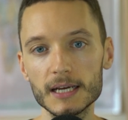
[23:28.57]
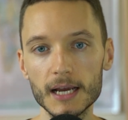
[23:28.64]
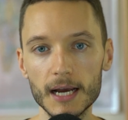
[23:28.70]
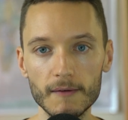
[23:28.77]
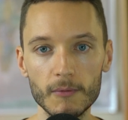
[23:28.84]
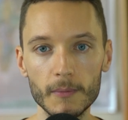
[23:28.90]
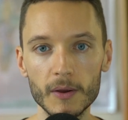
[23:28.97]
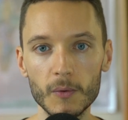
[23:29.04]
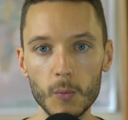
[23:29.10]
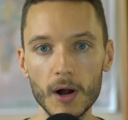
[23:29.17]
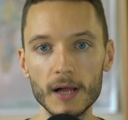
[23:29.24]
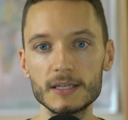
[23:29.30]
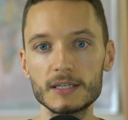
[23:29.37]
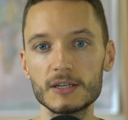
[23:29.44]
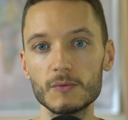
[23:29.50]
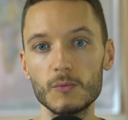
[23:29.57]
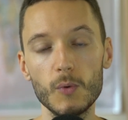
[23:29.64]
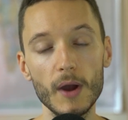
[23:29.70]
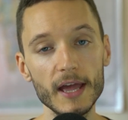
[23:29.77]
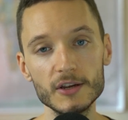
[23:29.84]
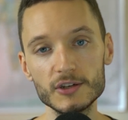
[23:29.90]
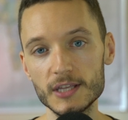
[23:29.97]
government wants to
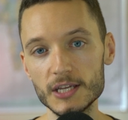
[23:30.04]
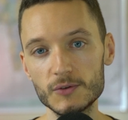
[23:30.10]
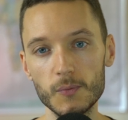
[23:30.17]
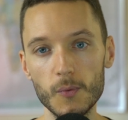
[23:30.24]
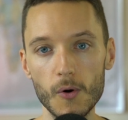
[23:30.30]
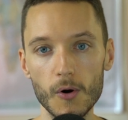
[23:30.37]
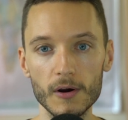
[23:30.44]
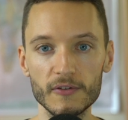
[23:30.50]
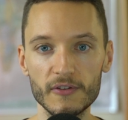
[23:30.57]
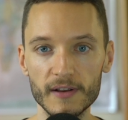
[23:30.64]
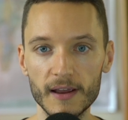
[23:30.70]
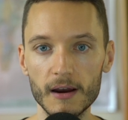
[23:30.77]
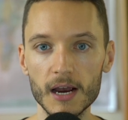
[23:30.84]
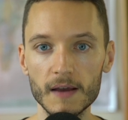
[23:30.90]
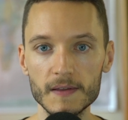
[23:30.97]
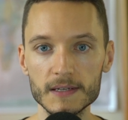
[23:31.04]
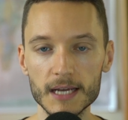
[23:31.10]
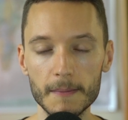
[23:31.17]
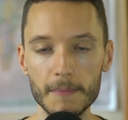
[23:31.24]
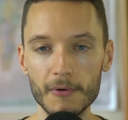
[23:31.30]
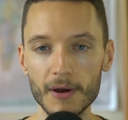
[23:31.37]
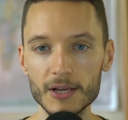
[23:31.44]
wage these wars and carry out these
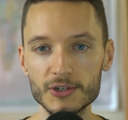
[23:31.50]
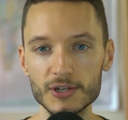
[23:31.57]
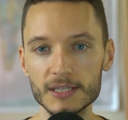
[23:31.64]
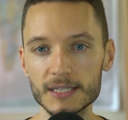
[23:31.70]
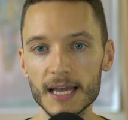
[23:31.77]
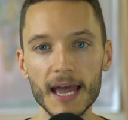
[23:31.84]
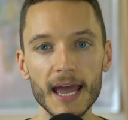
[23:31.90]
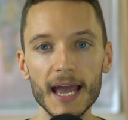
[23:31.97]
operations,